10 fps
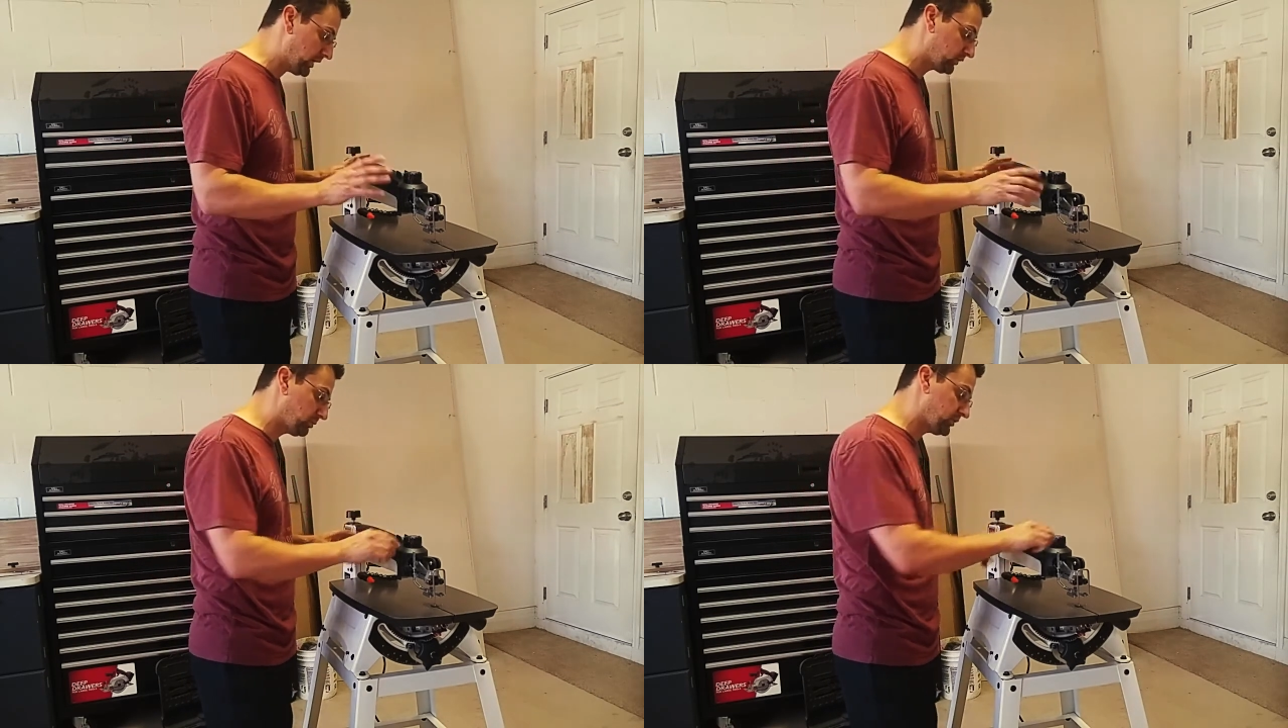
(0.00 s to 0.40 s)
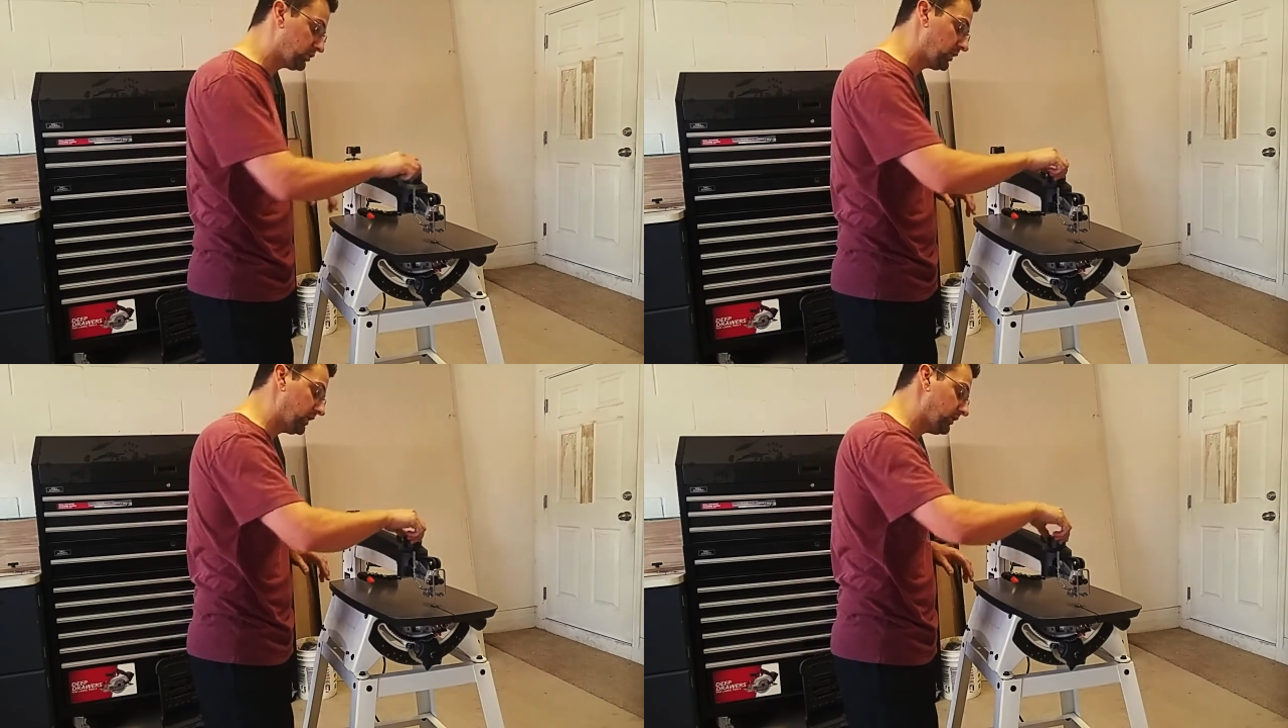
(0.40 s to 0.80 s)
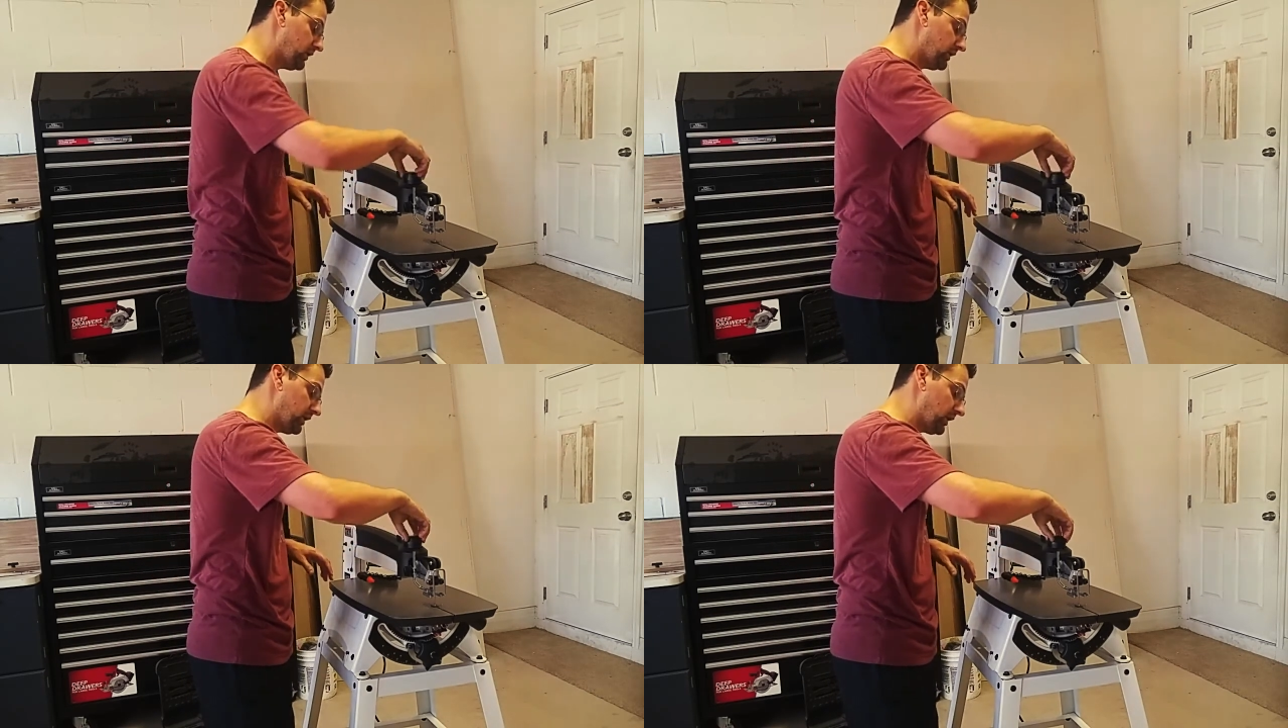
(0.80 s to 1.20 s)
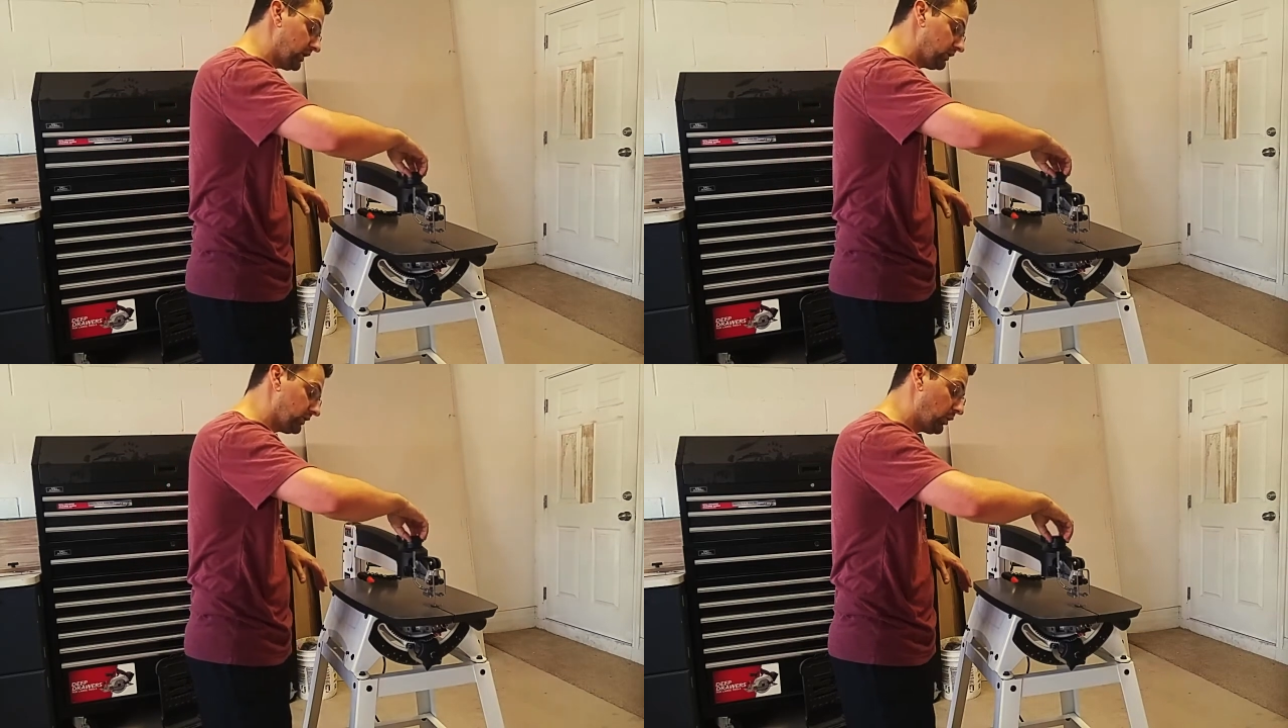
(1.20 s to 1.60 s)
mix between the
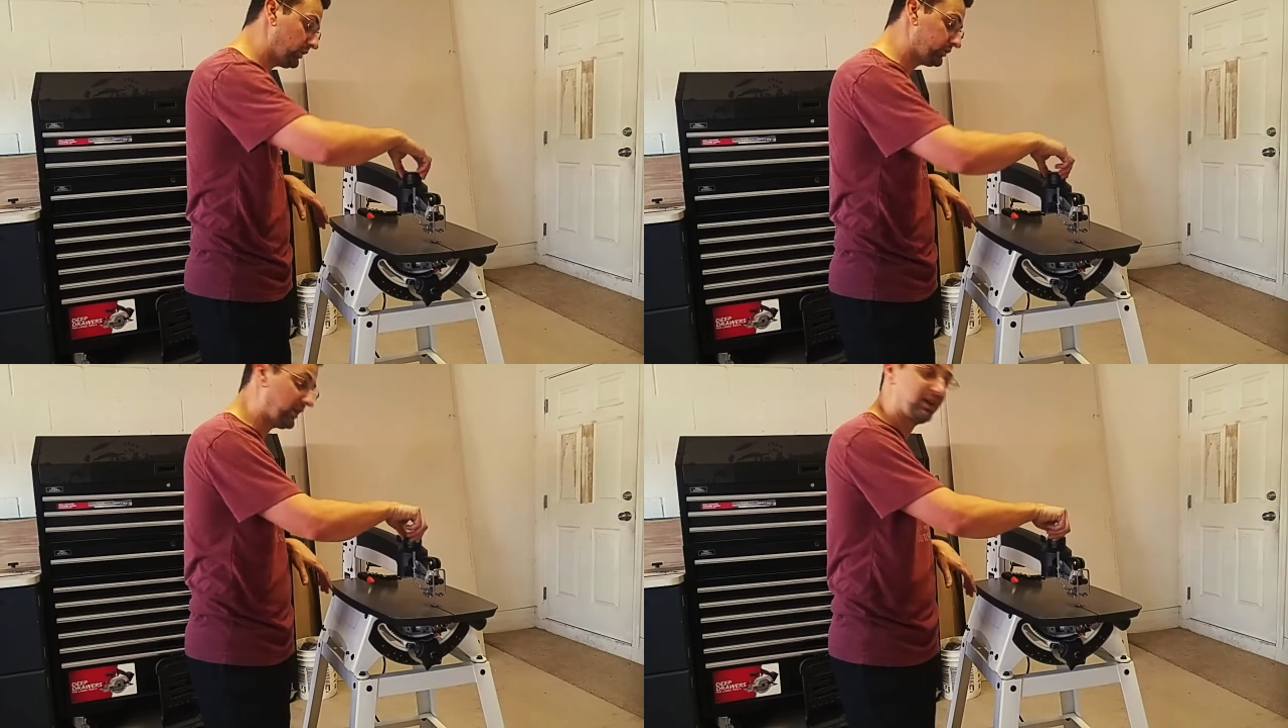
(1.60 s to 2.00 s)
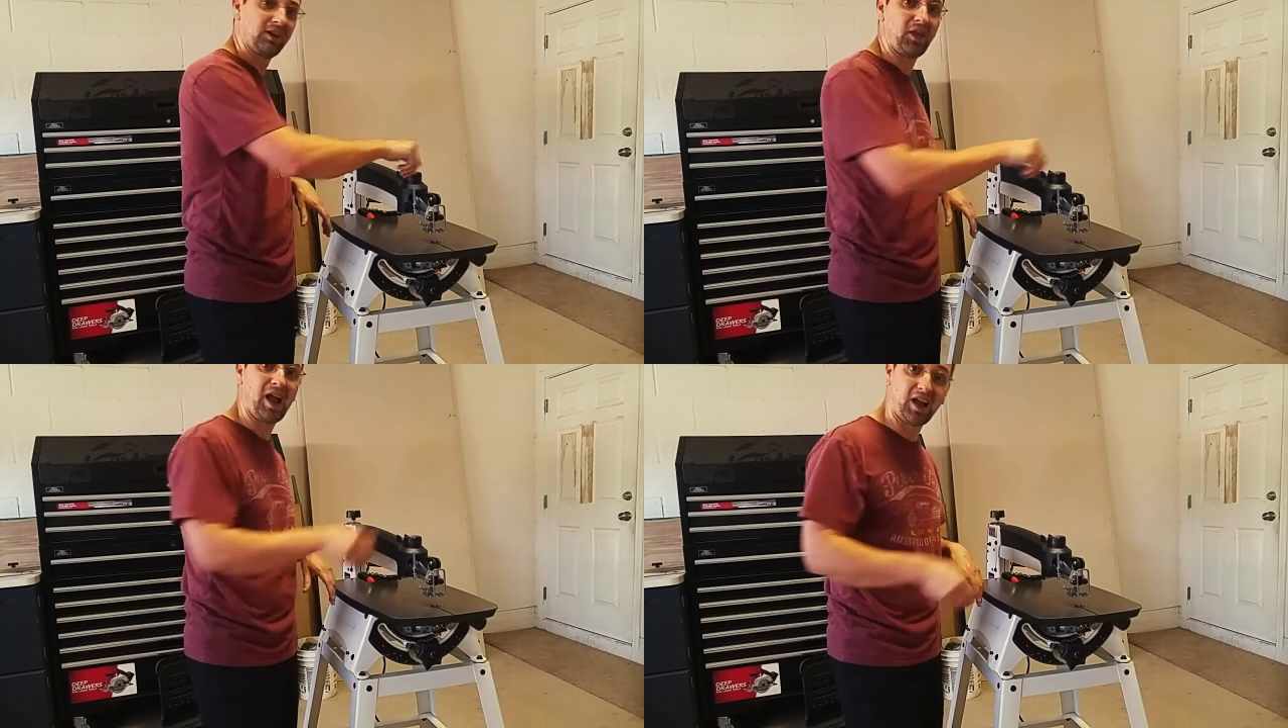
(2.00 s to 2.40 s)
uh, lowest setting and the